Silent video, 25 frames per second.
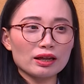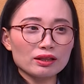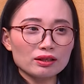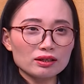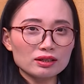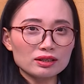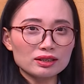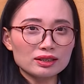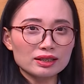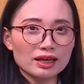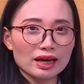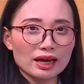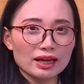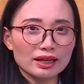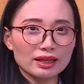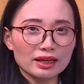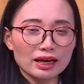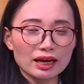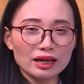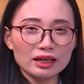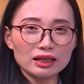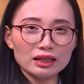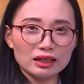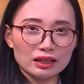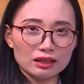understand
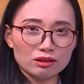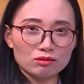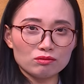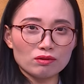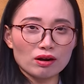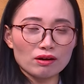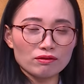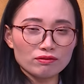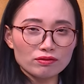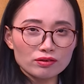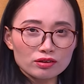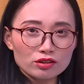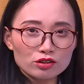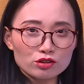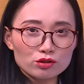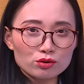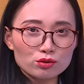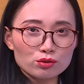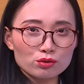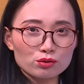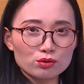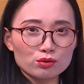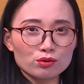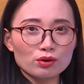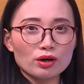that it refers
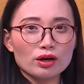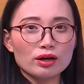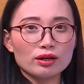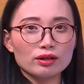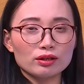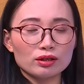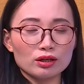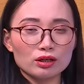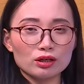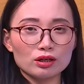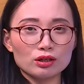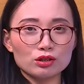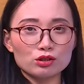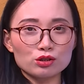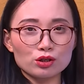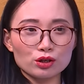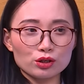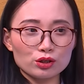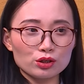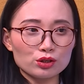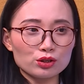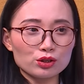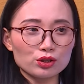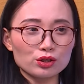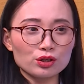to the
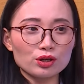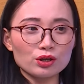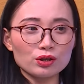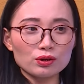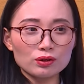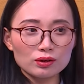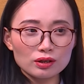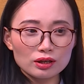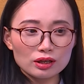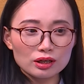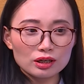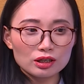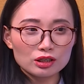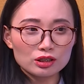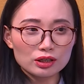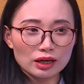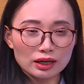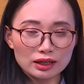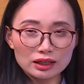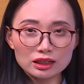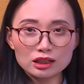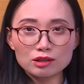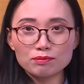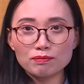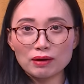traditional
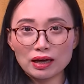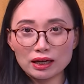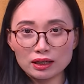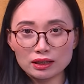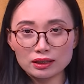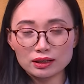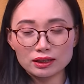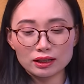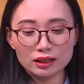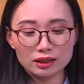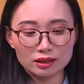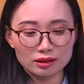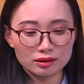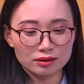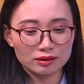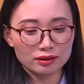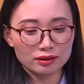Chinese medicine.